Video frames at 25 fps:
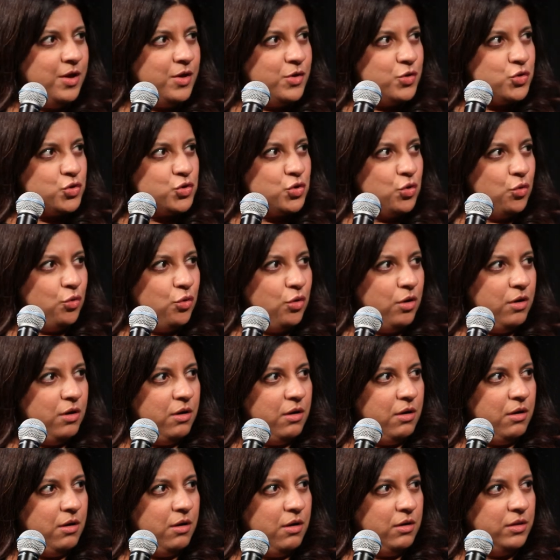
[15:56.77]
So
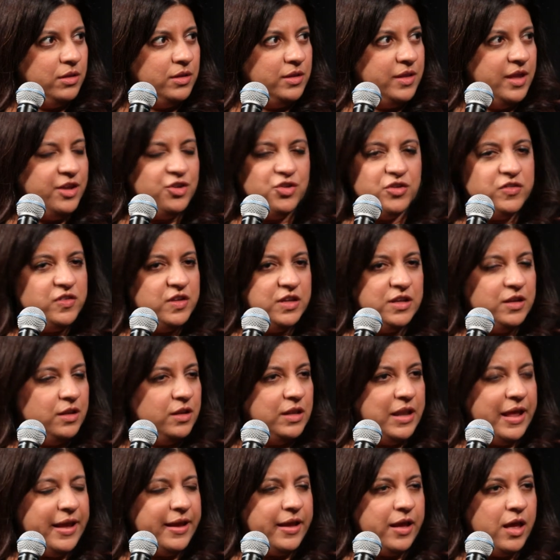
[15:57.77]
they just didn't,
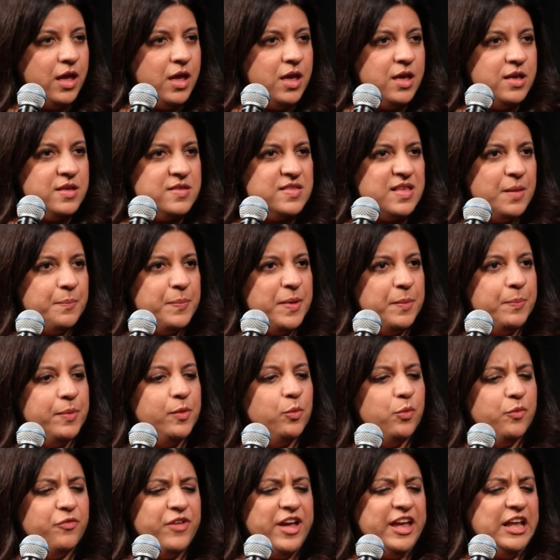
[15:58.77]
like, some people
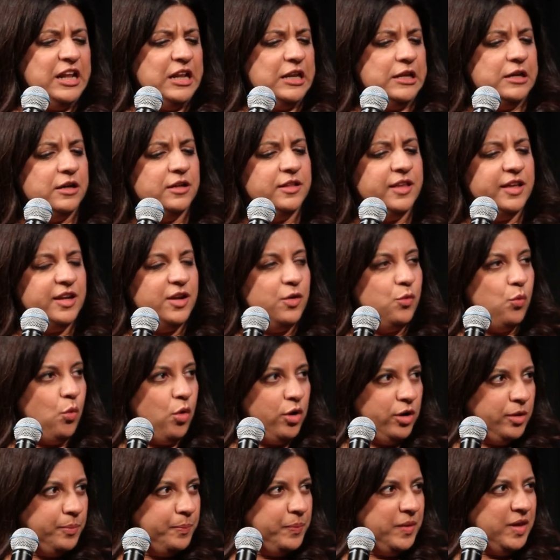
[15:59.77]
were very clear they didn't
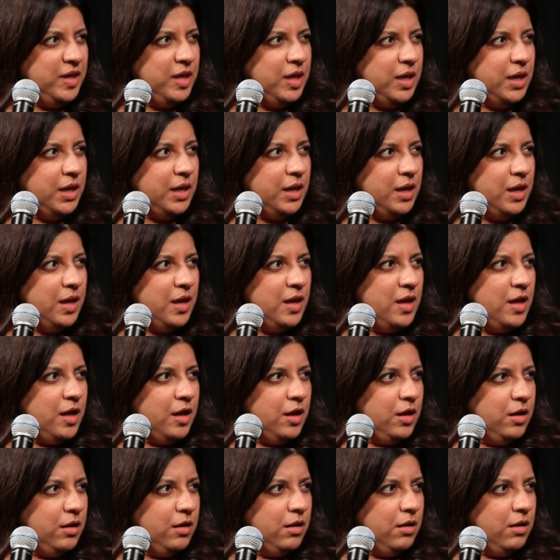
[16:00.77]
want to be,
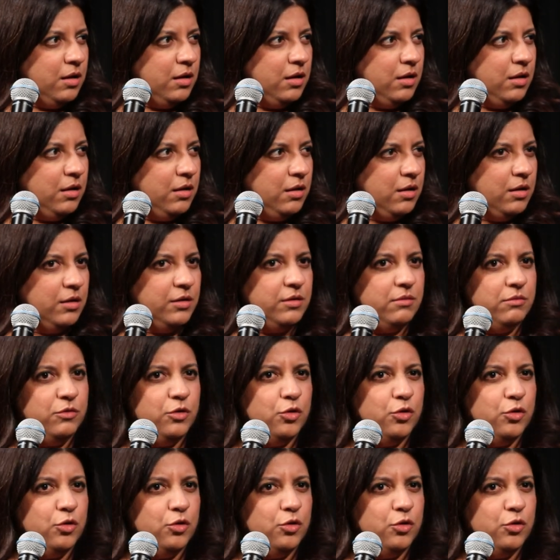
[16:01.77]
they